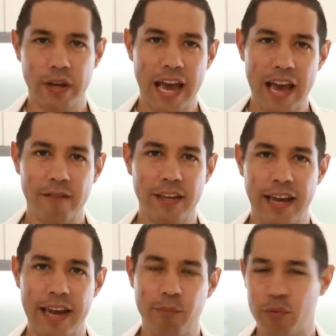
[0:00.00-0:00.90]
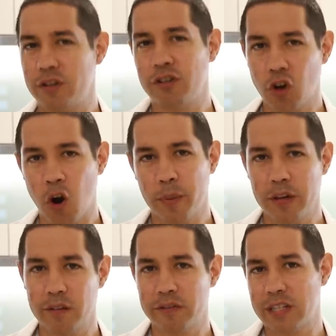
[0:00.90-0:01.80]
having a printed
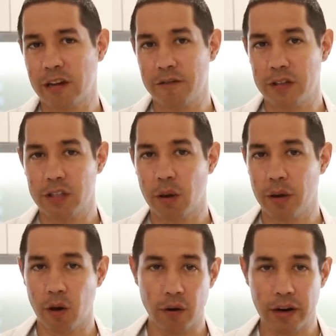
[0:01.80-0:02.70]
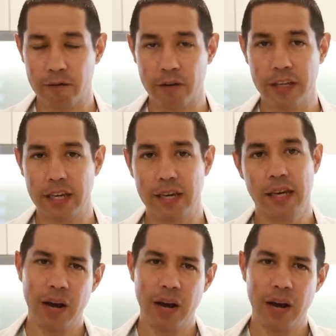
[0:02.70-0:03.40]
copy of stuff that's going on every year,